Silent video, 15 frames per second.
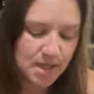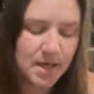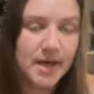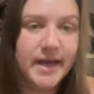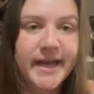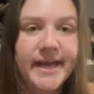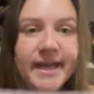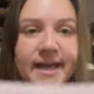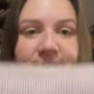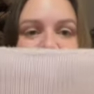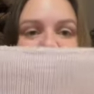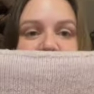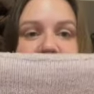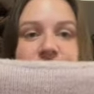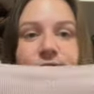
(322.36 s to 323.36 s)
and
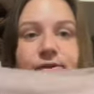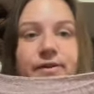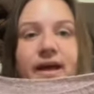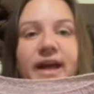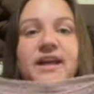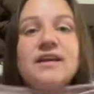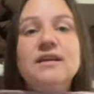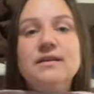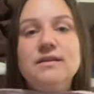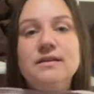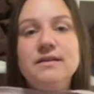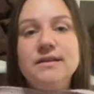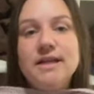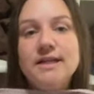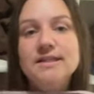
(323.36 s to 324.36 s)
I do like
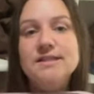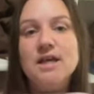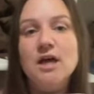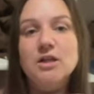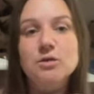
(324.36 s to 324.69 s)
that it's color